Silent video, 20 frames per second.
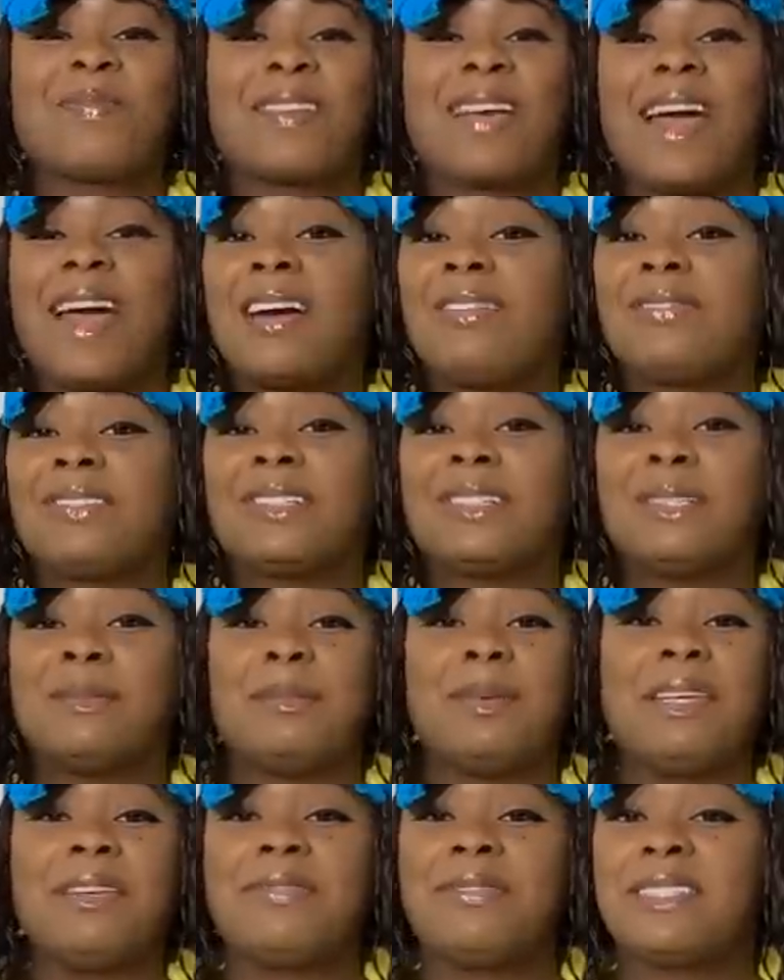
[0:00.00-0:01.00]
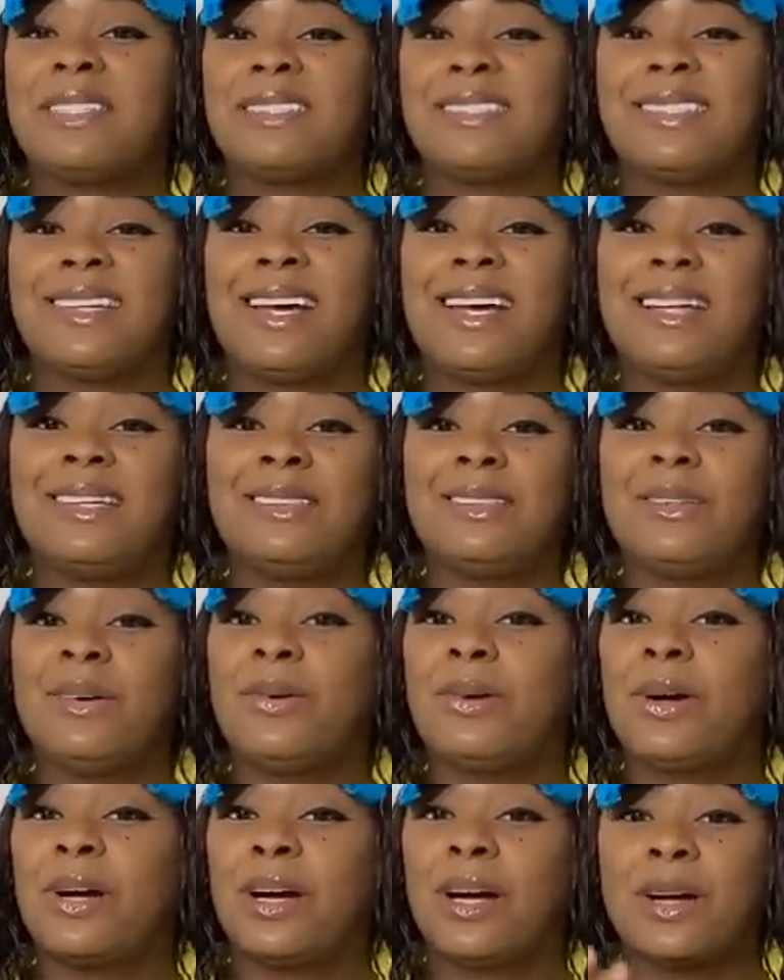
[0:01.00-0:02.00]
After the beef is done,
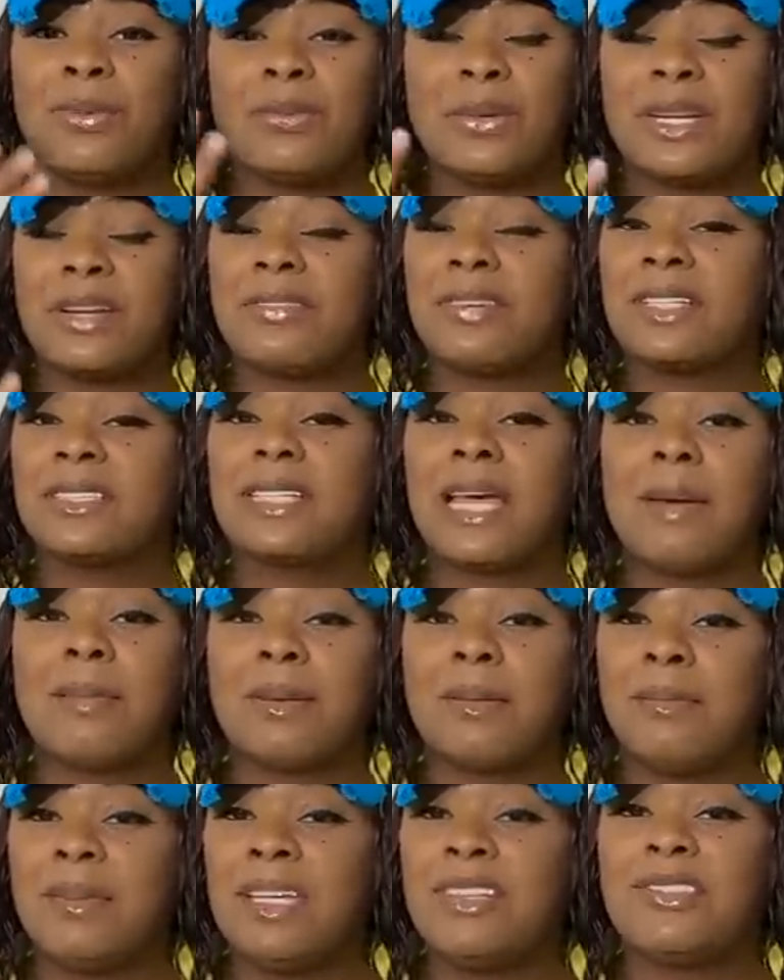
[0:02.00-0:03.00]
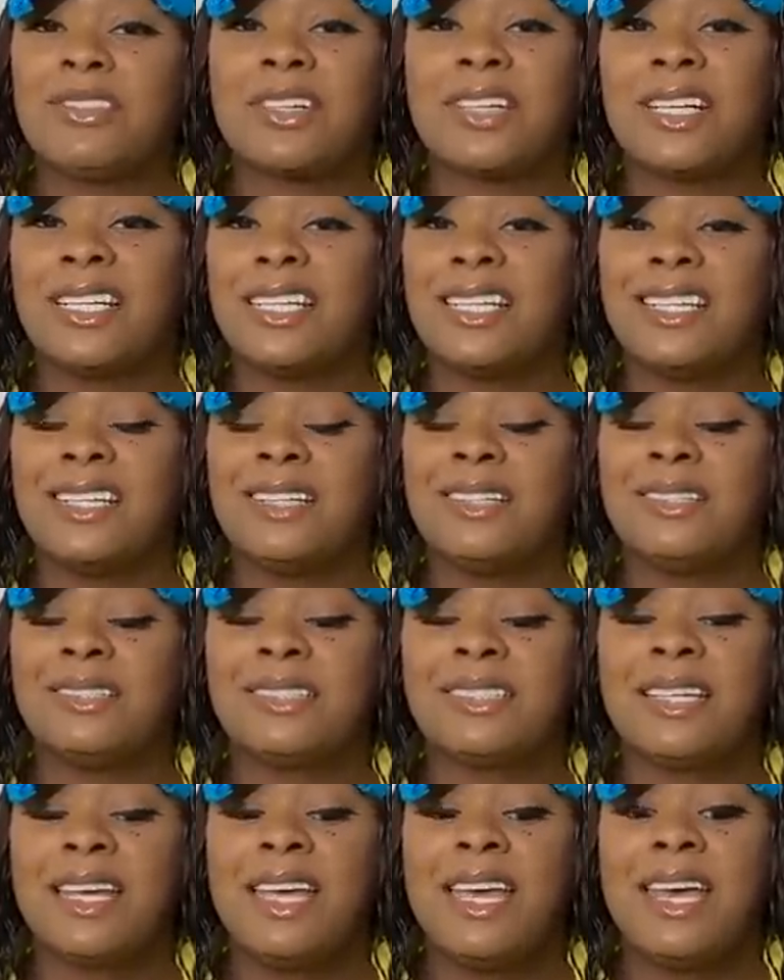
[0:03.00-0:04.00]
or whatever type of meat you're gonna
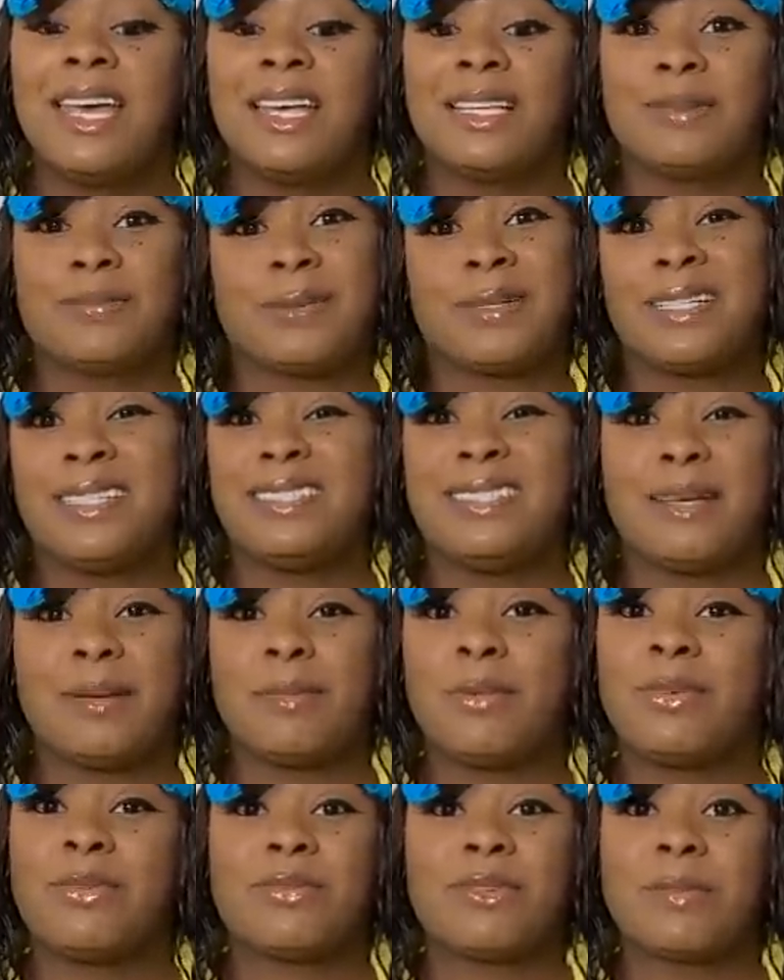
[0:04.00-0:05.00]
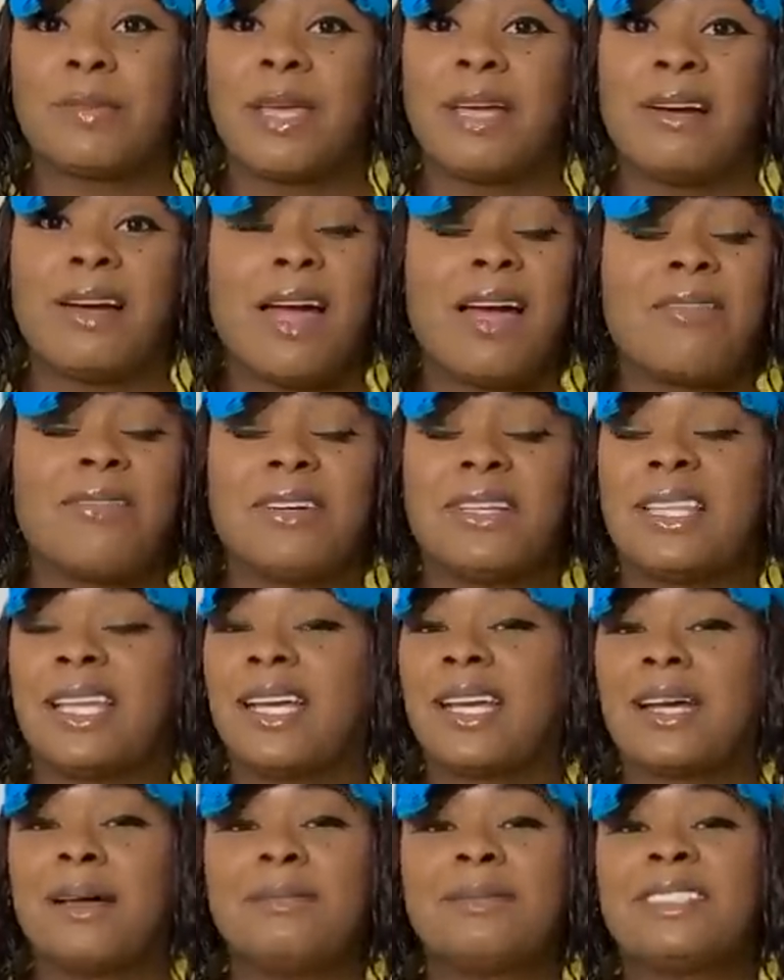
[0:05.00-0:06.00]
use, it's pretty simple from here. Everything
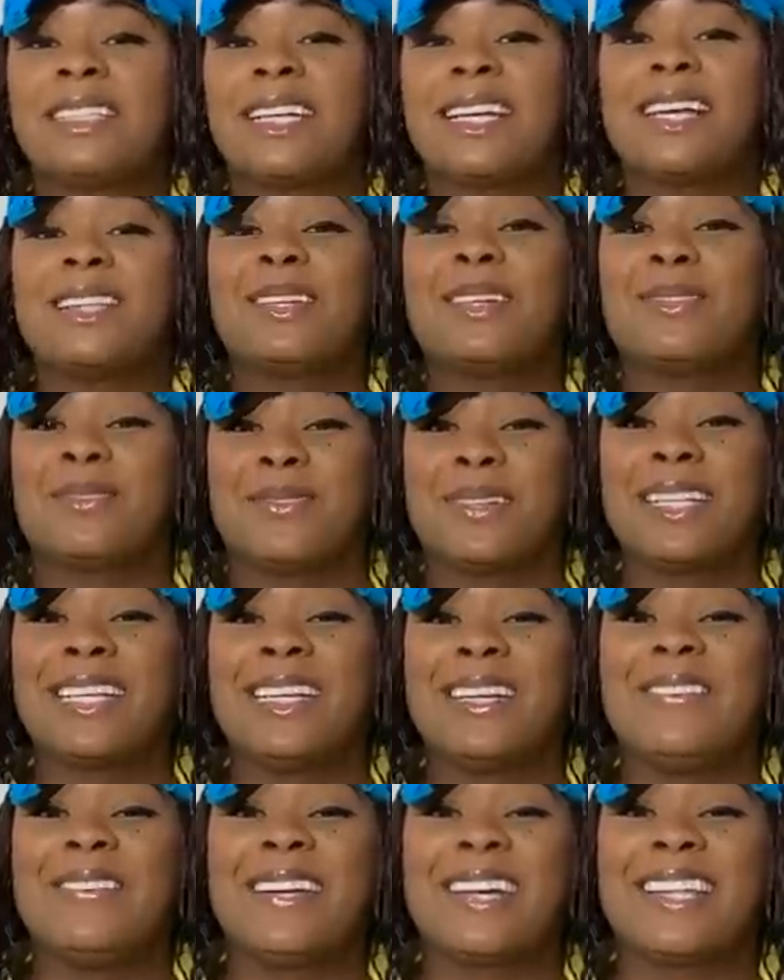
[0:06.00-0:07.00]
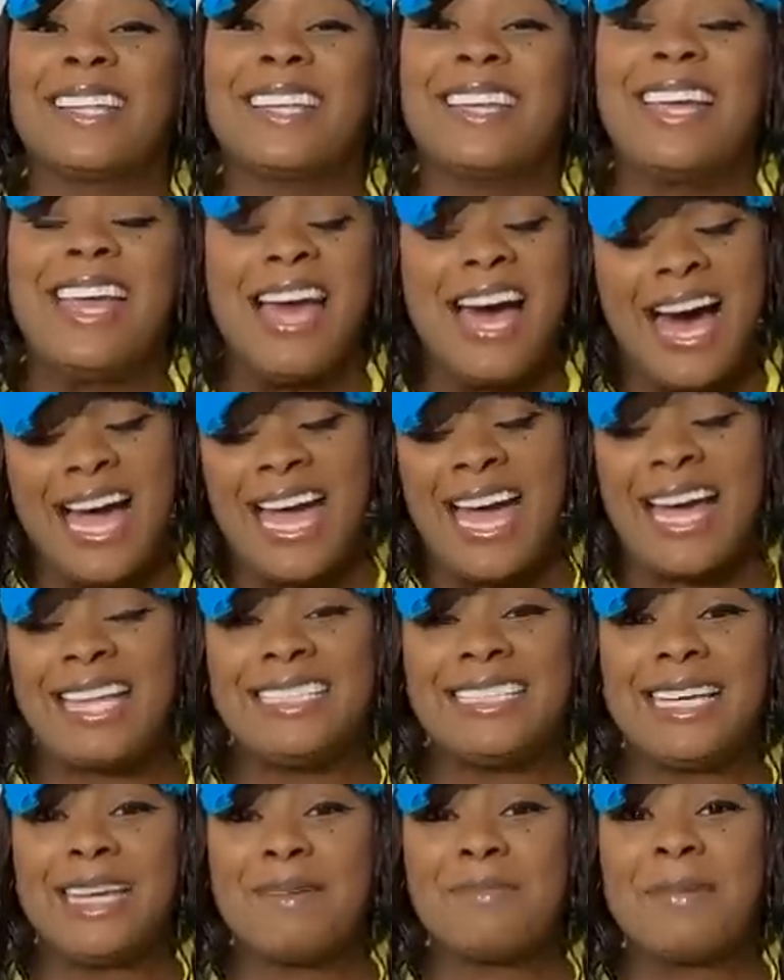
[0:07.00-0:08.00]
comes together really quickly. I had
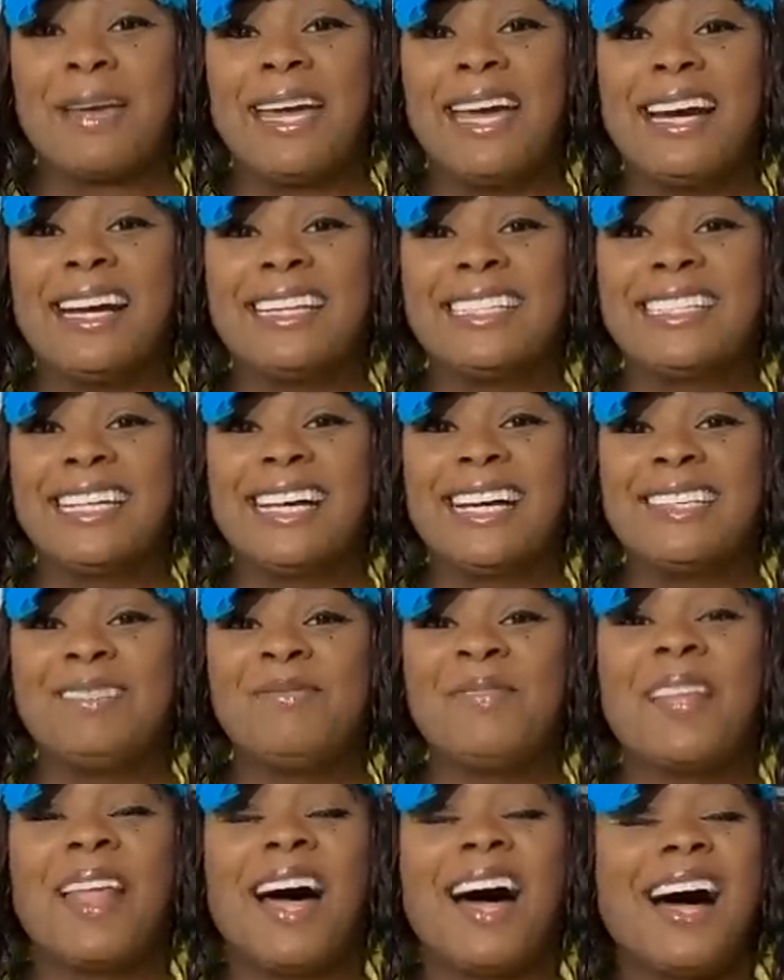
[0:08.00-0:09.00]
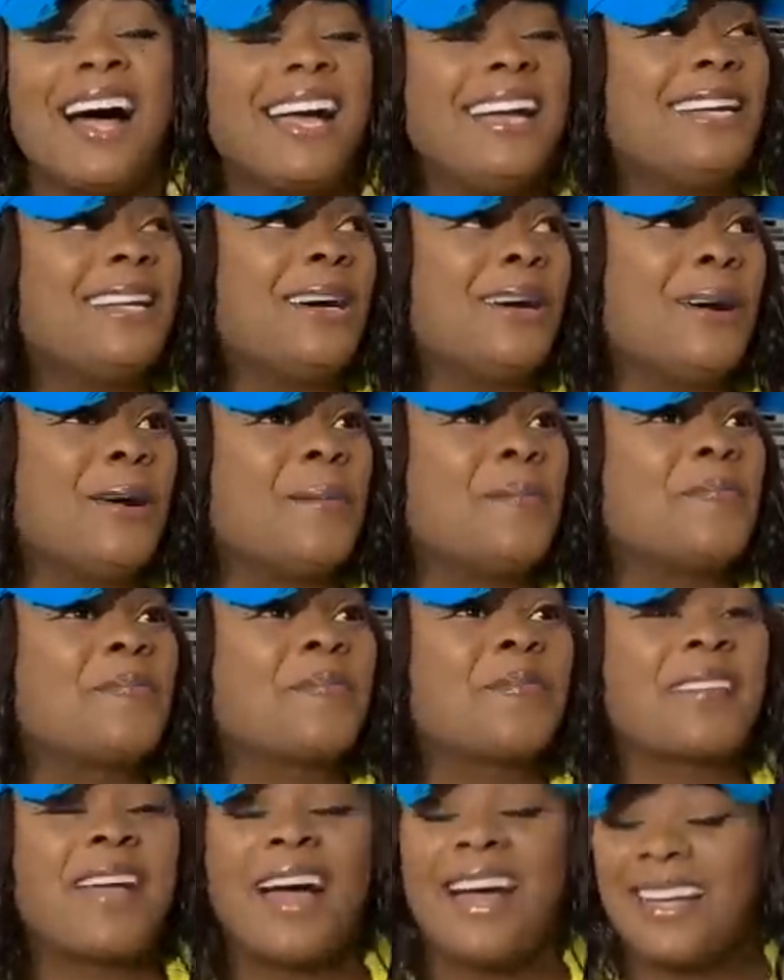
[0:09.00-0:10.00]
to get my hair done. I know,
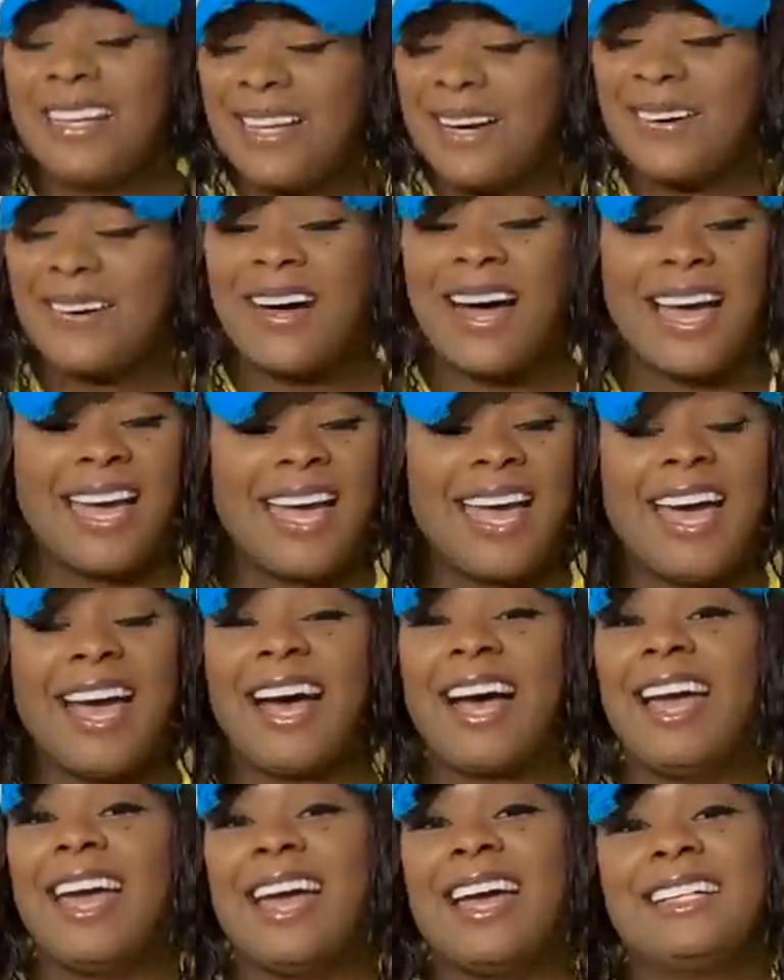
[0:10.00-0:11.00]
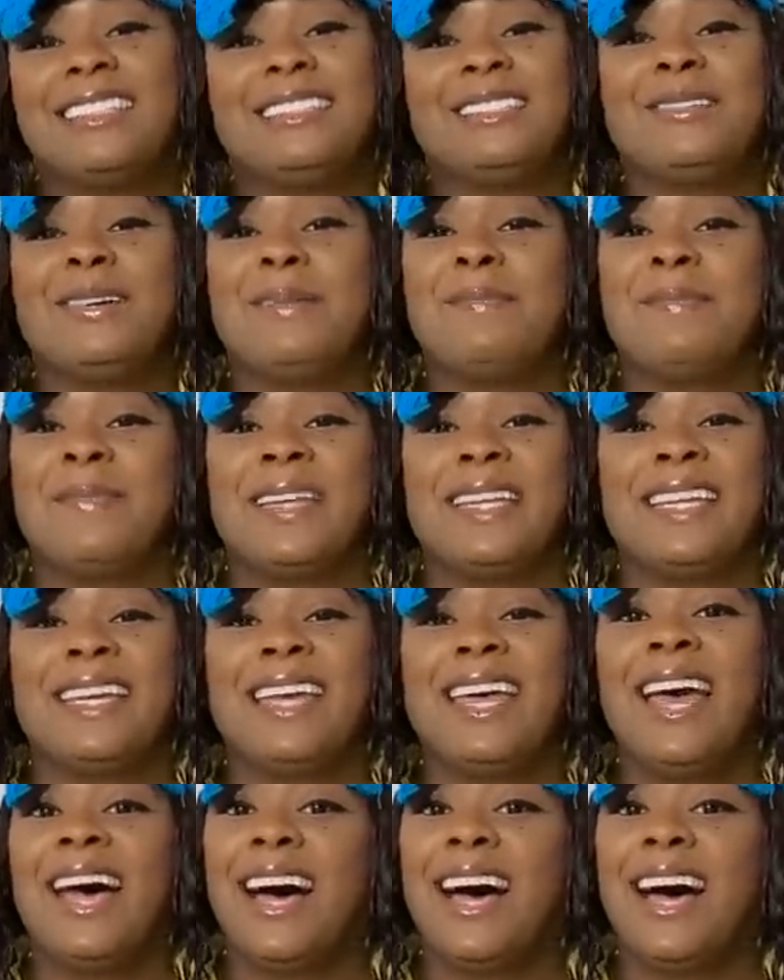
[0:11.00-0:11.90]
I had to admit it.